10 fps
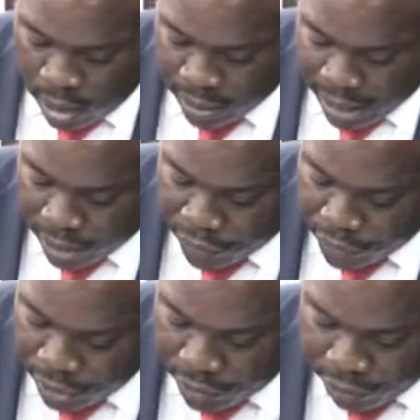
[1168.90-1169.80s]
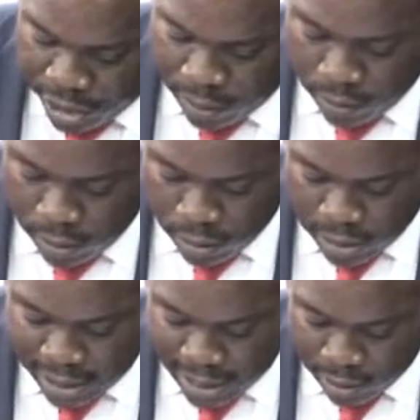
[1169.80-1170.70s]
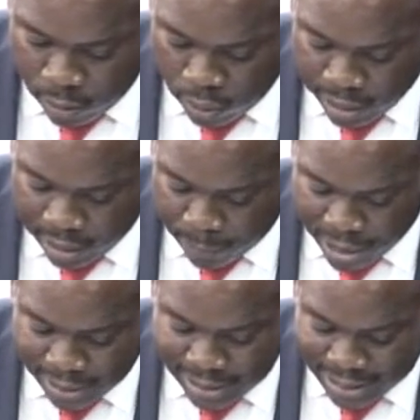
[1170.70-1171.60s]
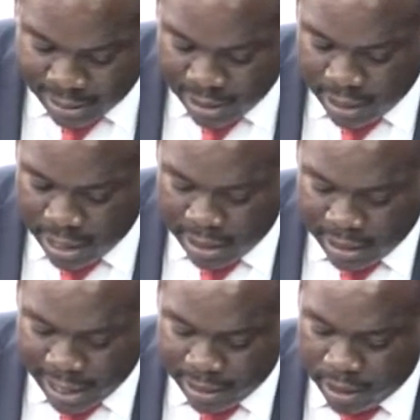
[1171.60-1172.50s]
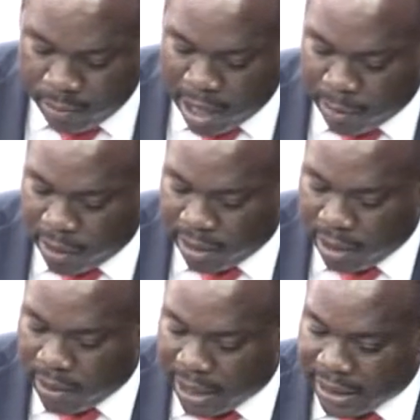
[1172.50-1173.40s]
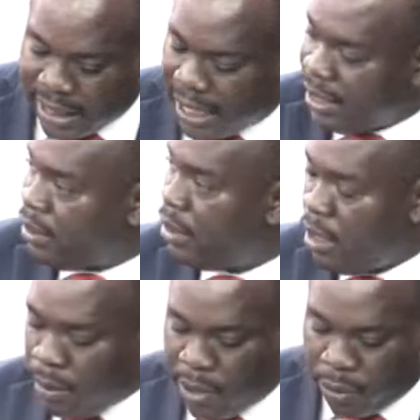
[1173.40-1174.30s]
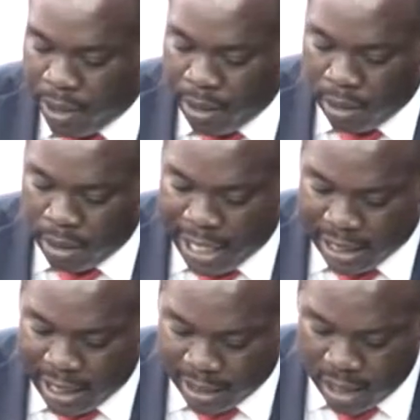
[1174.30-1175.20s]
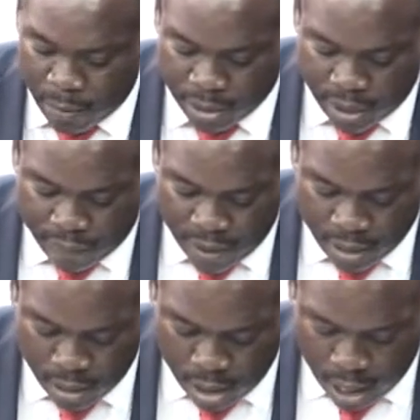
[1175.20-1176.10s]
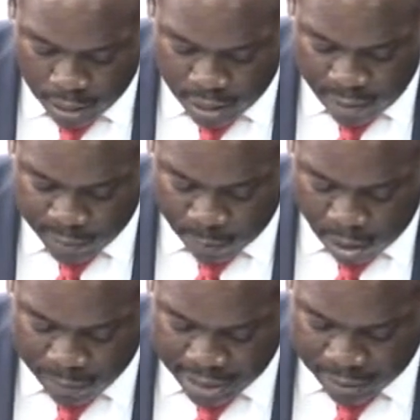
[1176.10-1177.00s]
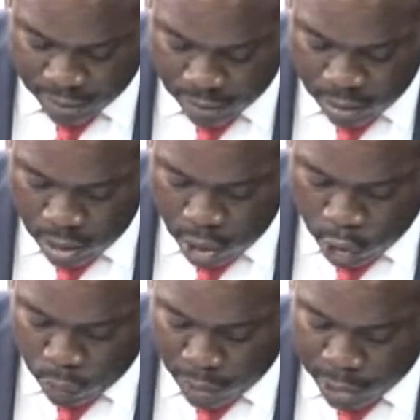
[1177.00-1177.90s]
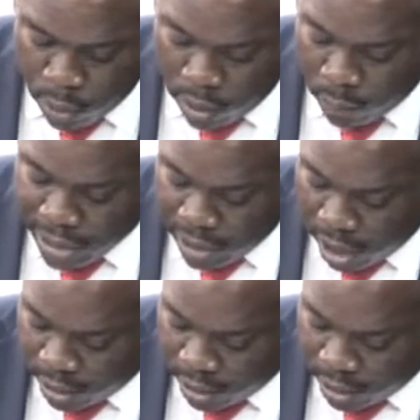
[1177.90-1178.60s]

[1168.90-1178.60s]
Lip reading: There are 33 state-owned enterprises listed in the technical memorandum of understanding between the International Monetary Fund and the government of Barbados, 22 of which are